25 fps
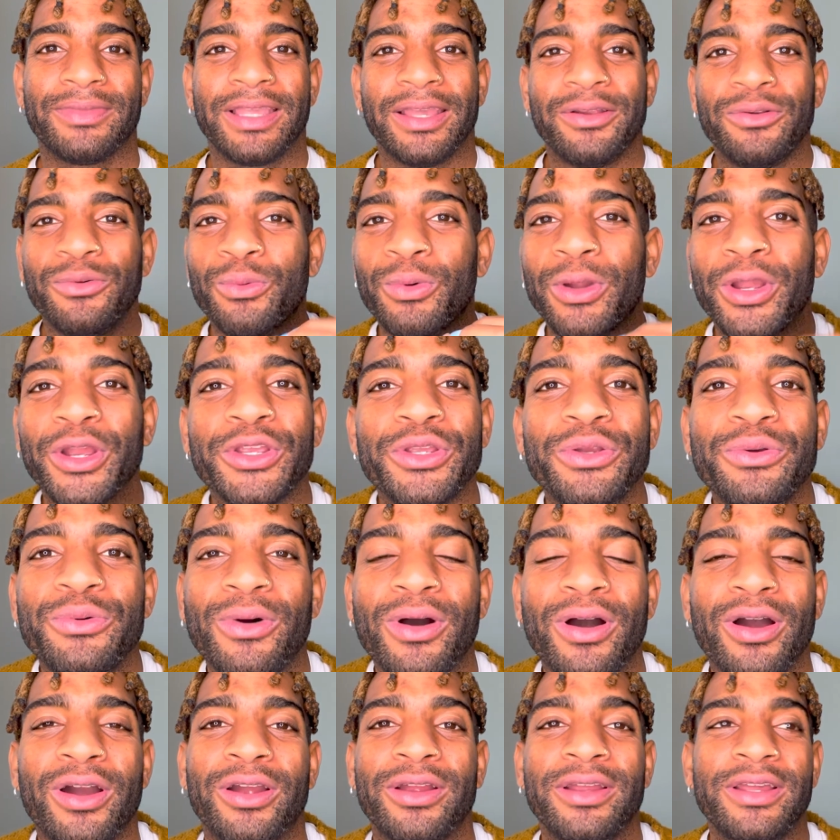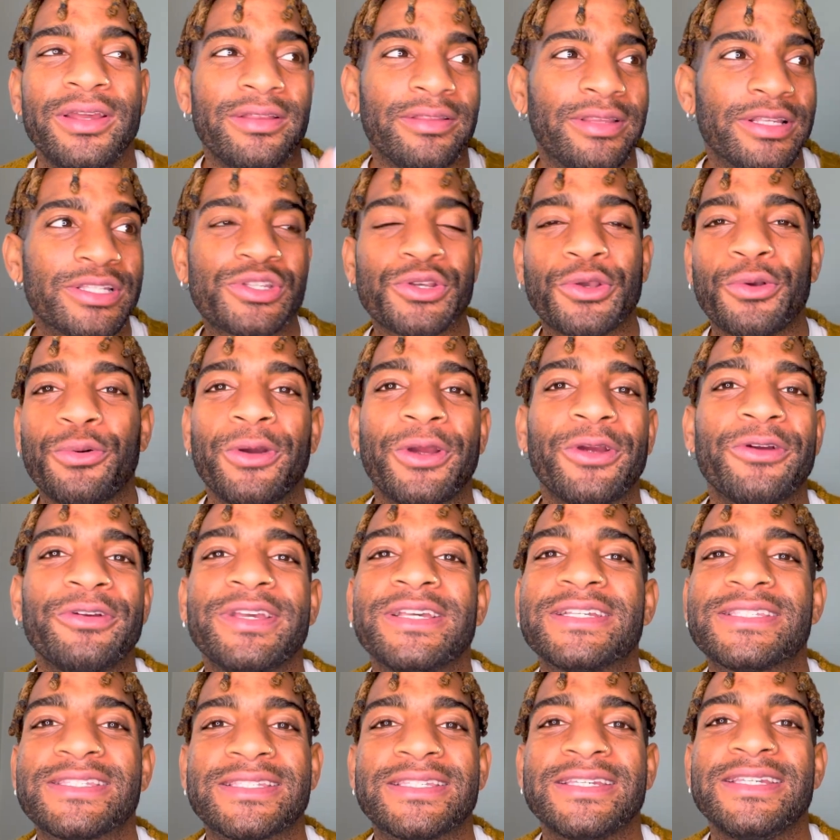And where you are, this
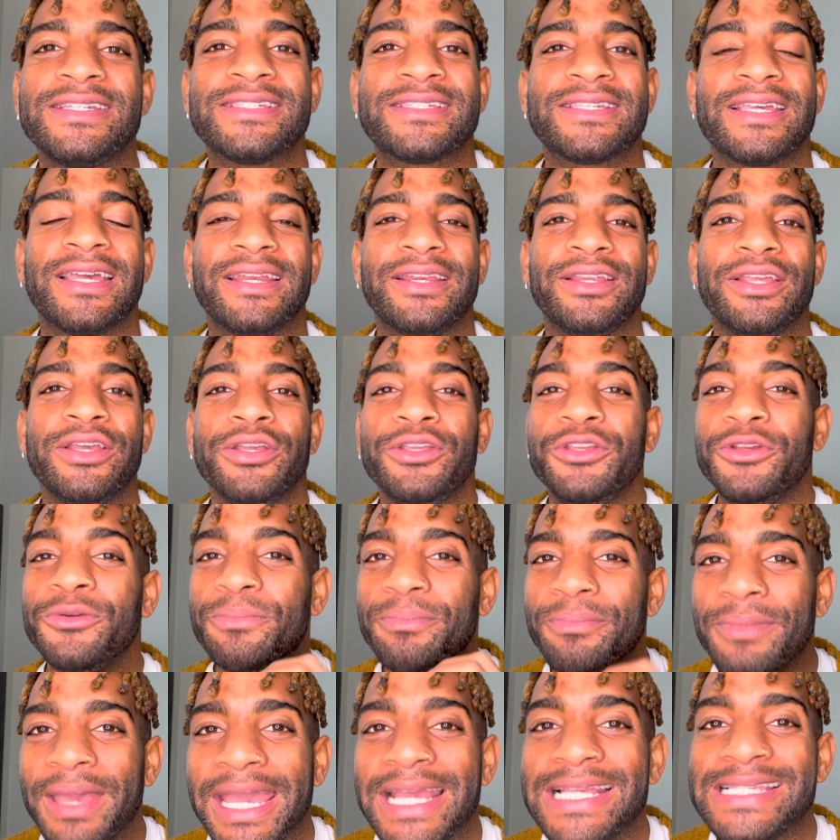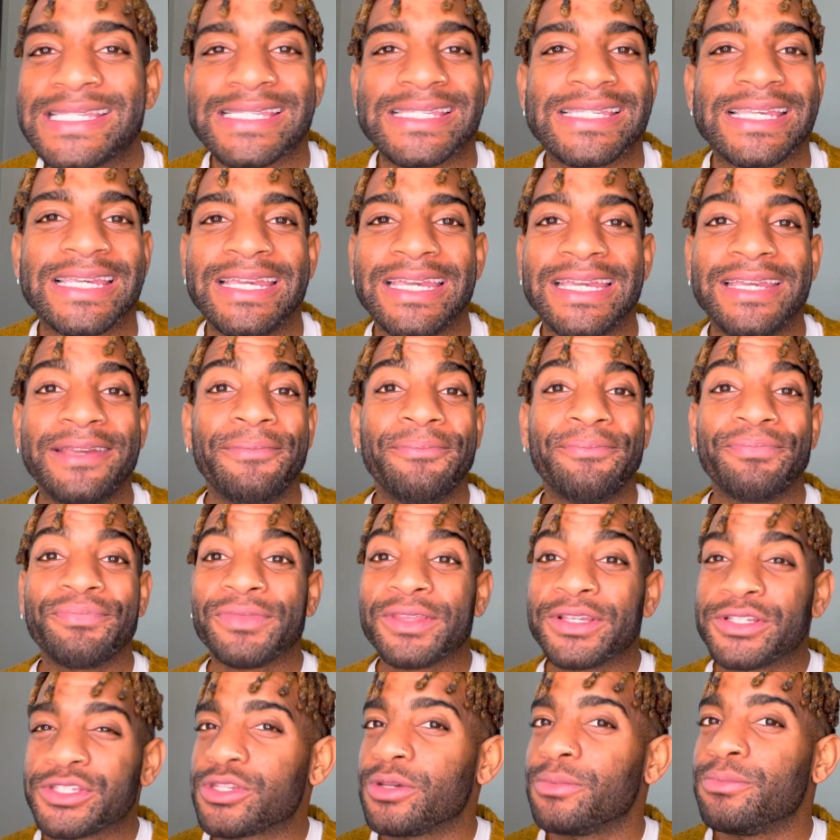Aquarius season, you may see
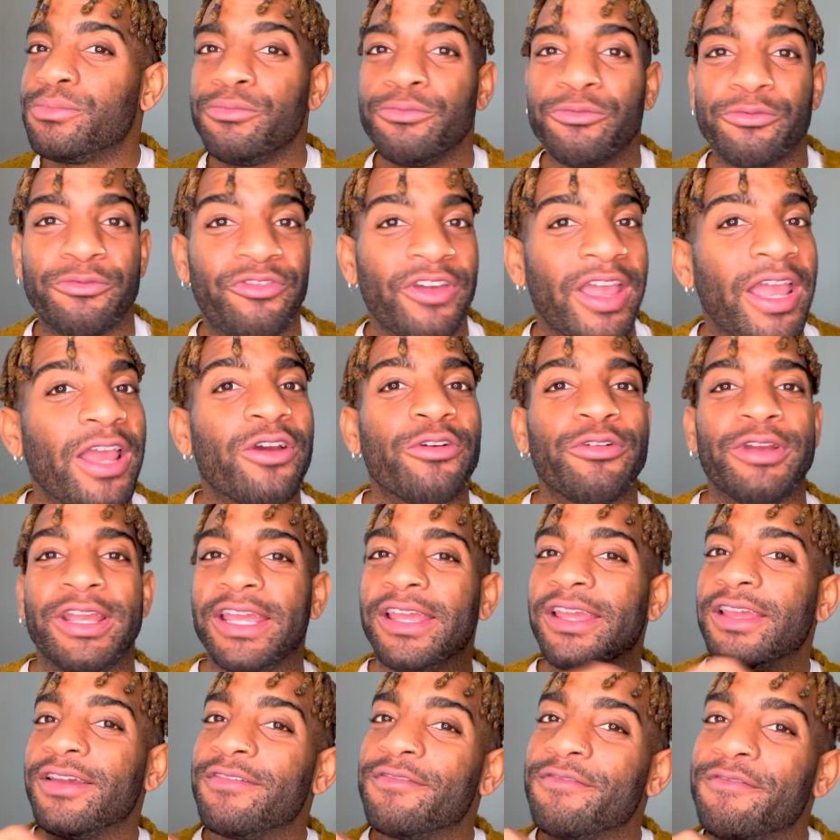some very,